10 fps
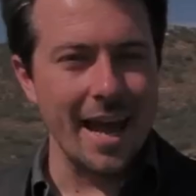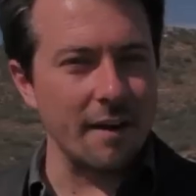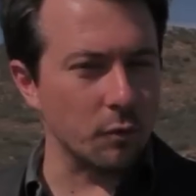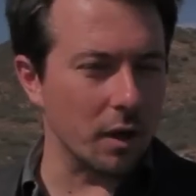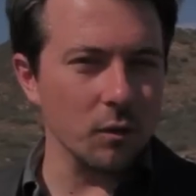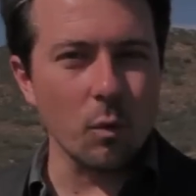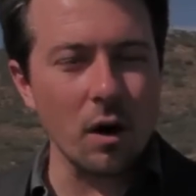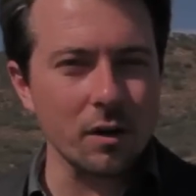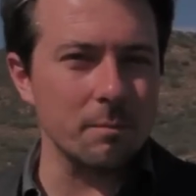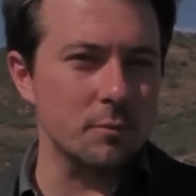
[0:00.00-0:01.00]
Hey everyone,
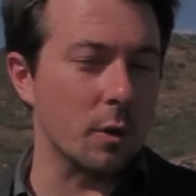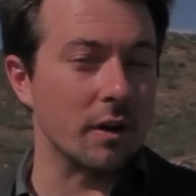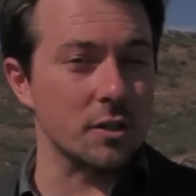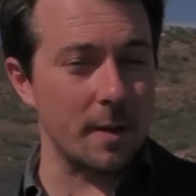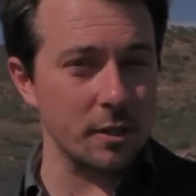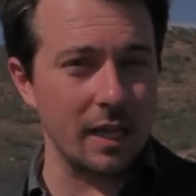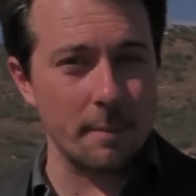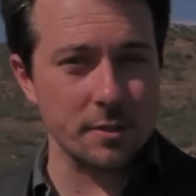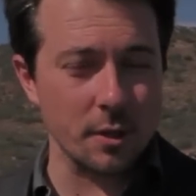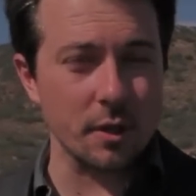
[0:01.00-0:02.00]
welcome to our special
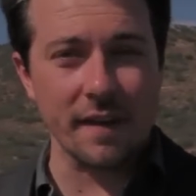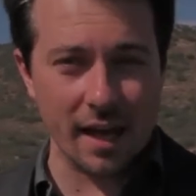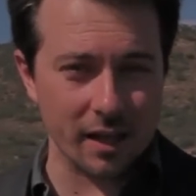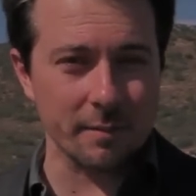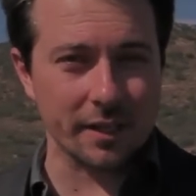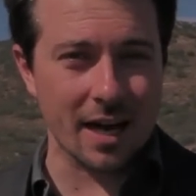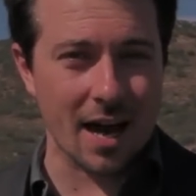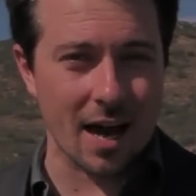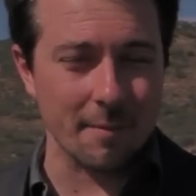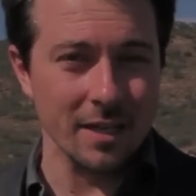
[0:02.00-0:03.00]
episode of LA
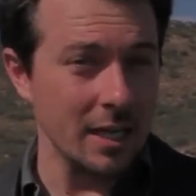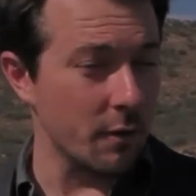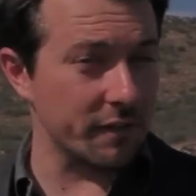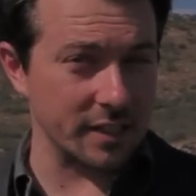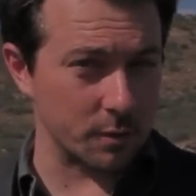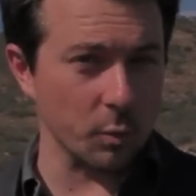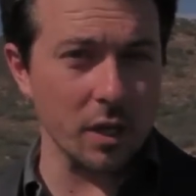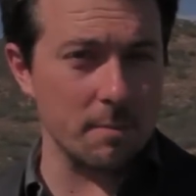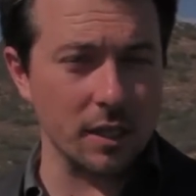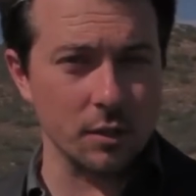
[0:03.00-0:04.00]
Macabre. We've got some
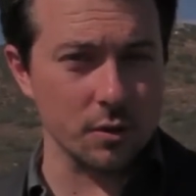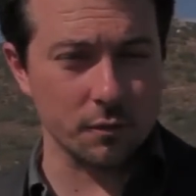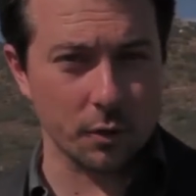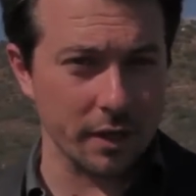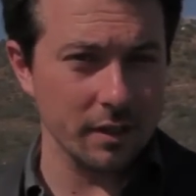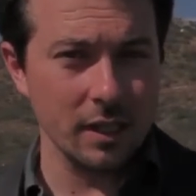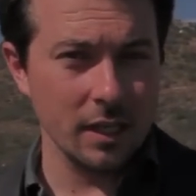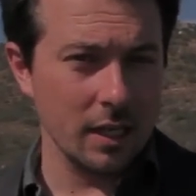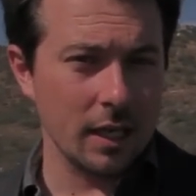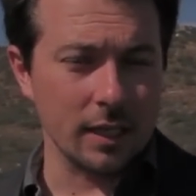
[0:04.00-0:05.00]
really big news for you.
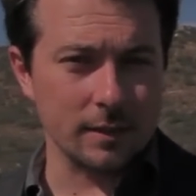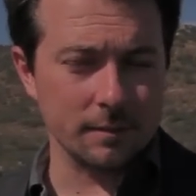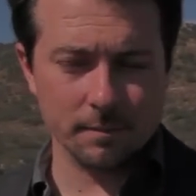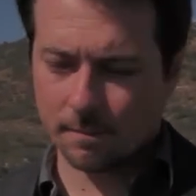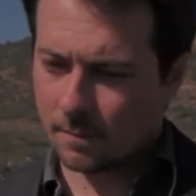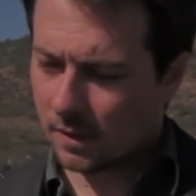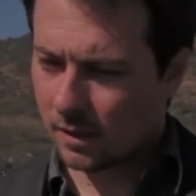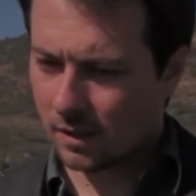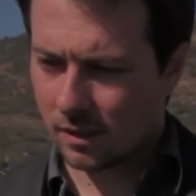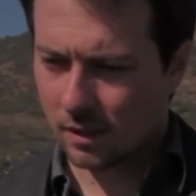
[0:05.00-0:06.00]
And
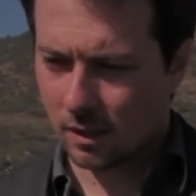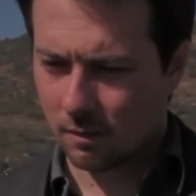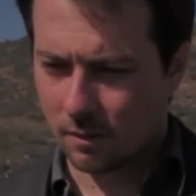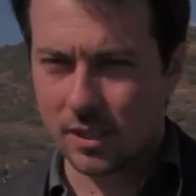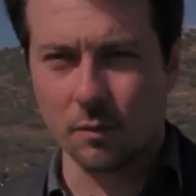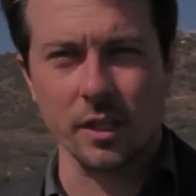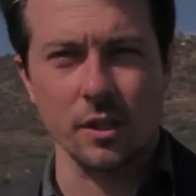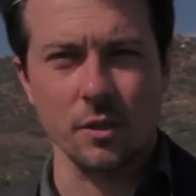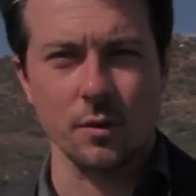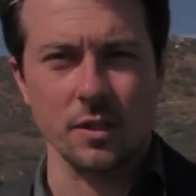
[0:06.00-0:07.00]
it's not really
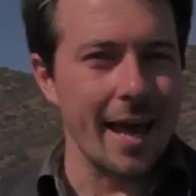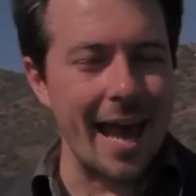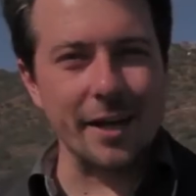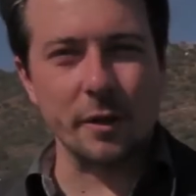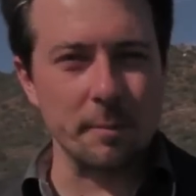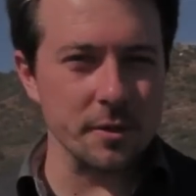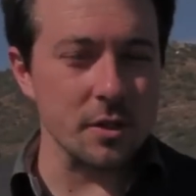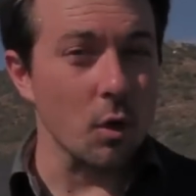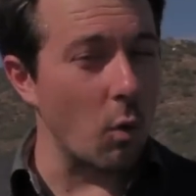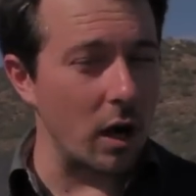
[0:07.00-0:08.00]
news, is it? Hey,
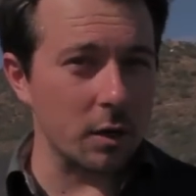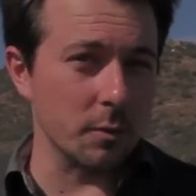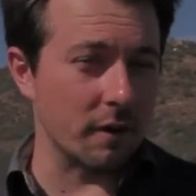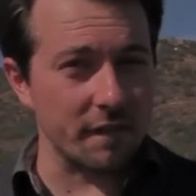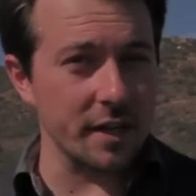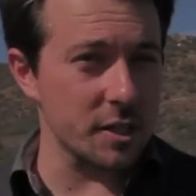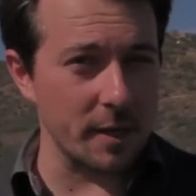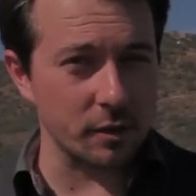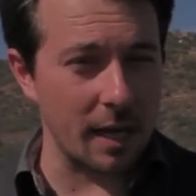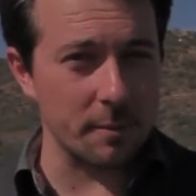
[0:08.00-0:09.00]
creepers. Welcome to our very
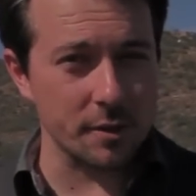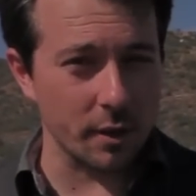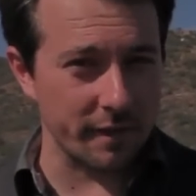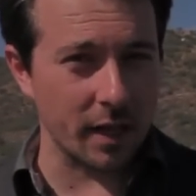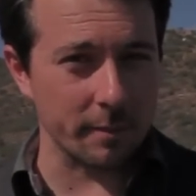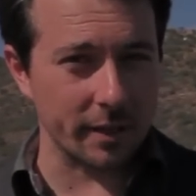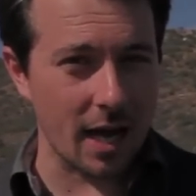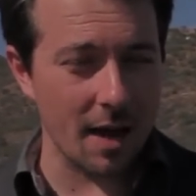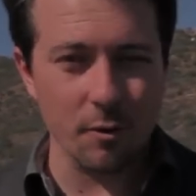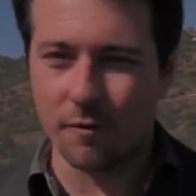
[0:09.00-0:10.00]
special episode of LA
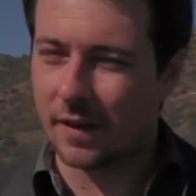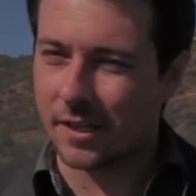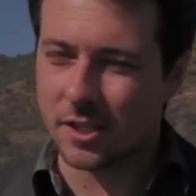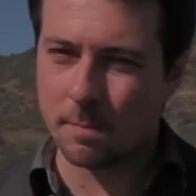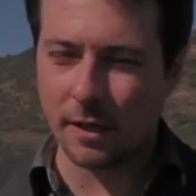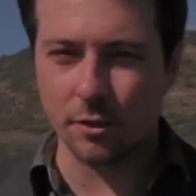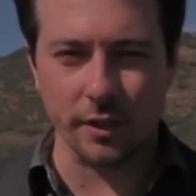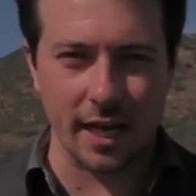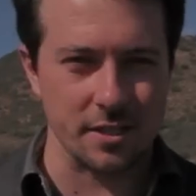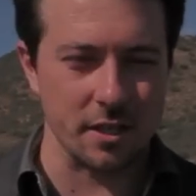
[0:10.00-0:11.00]
Macabre. We've got a special
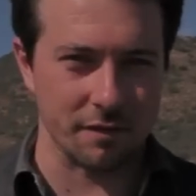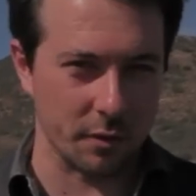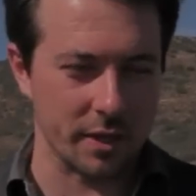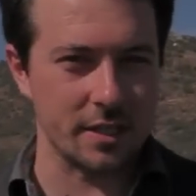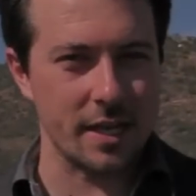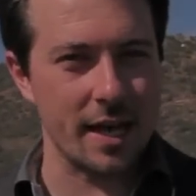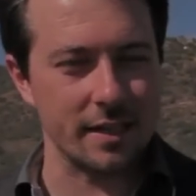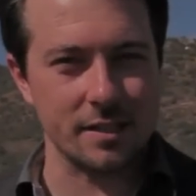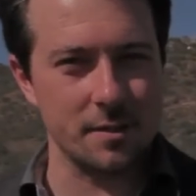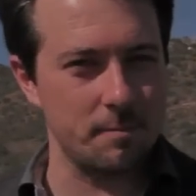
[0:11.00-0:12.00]
guest here for you today.
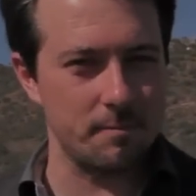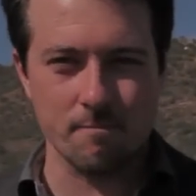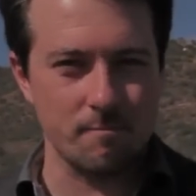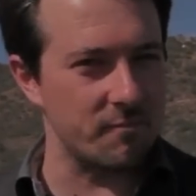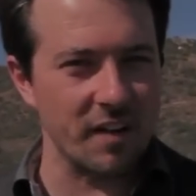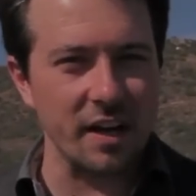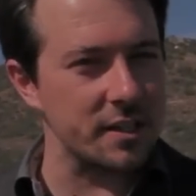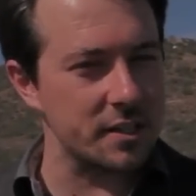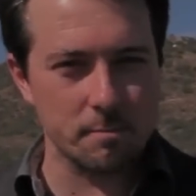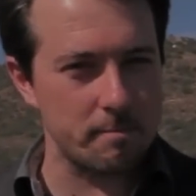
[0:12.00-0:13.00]
It's
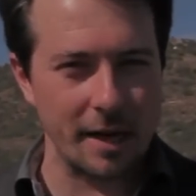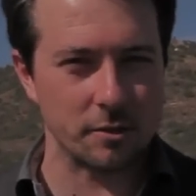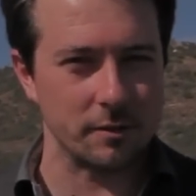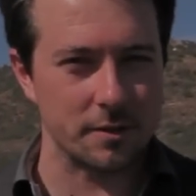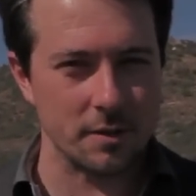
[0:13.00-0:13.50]
very special.